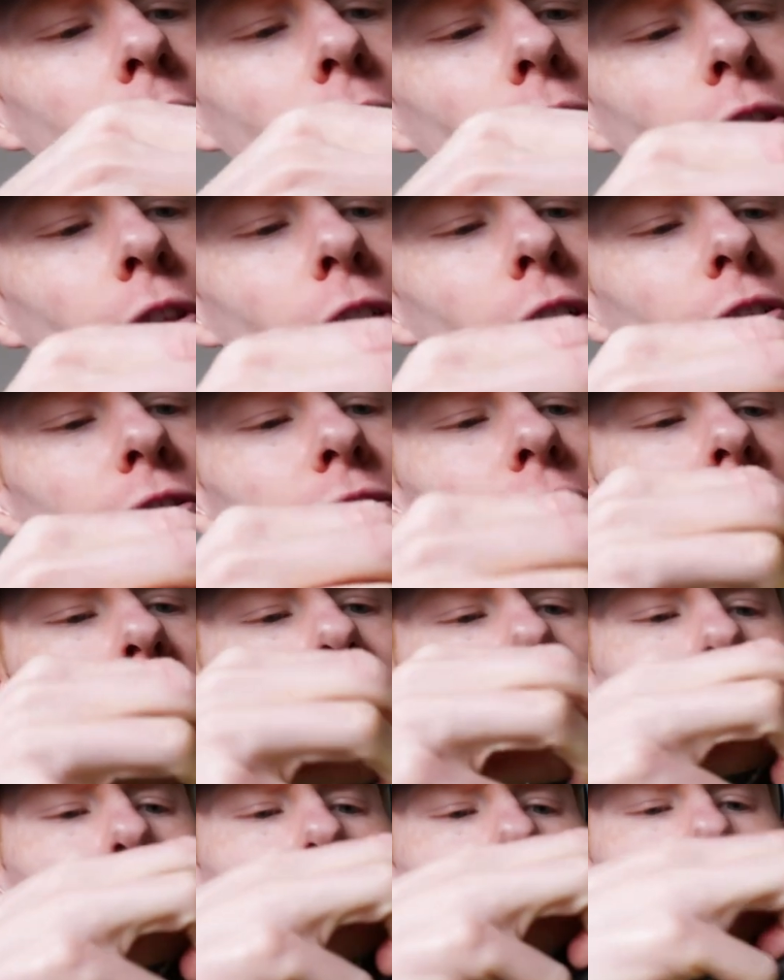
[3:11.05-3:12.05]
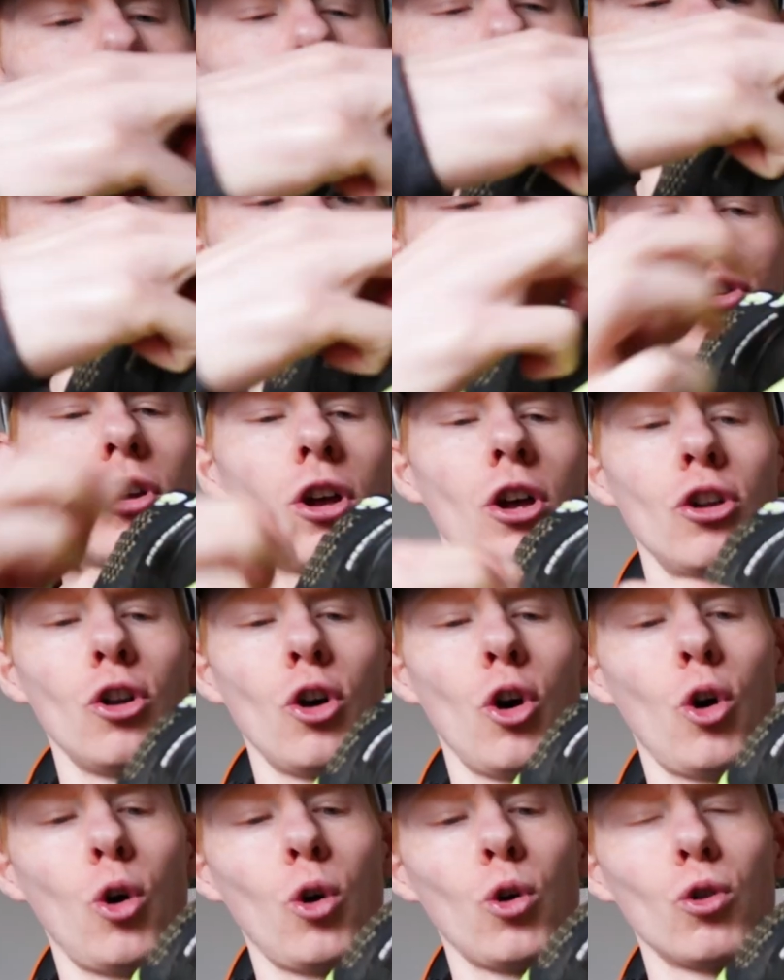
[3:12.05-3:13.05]
that pulls and
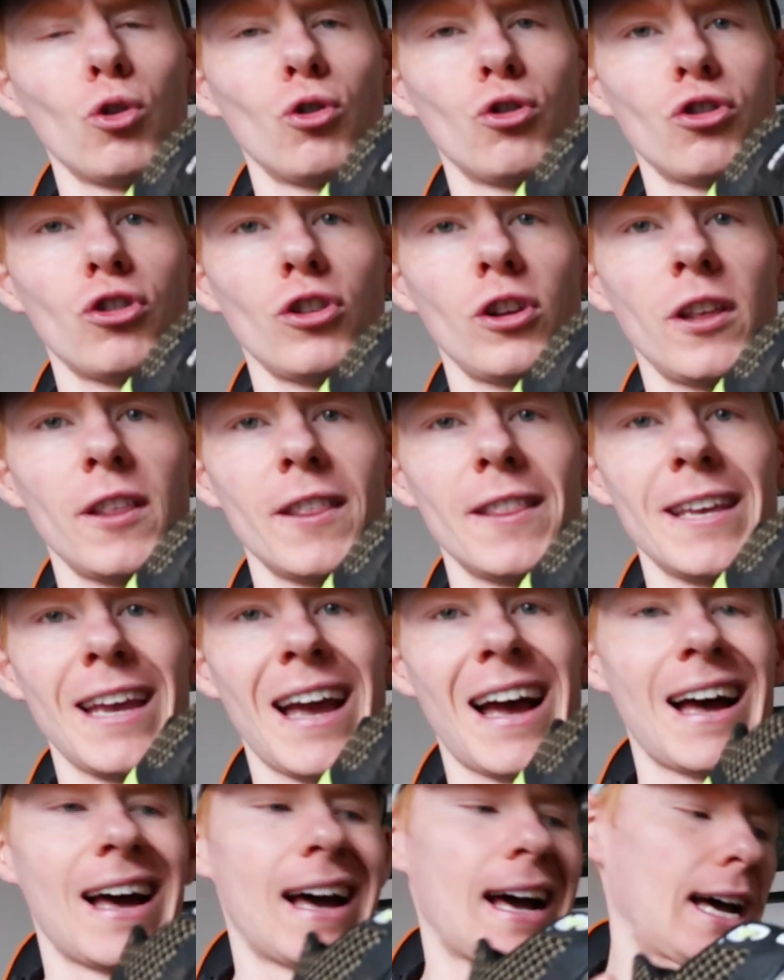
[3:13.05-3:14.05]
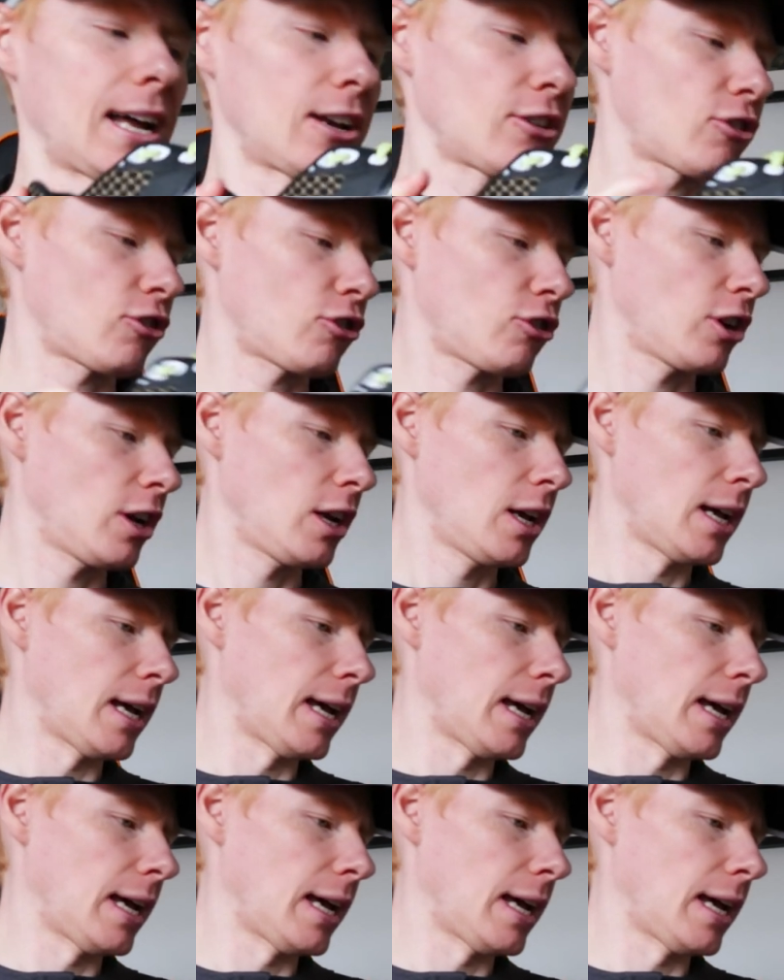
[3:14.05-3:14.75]
hugs the arch.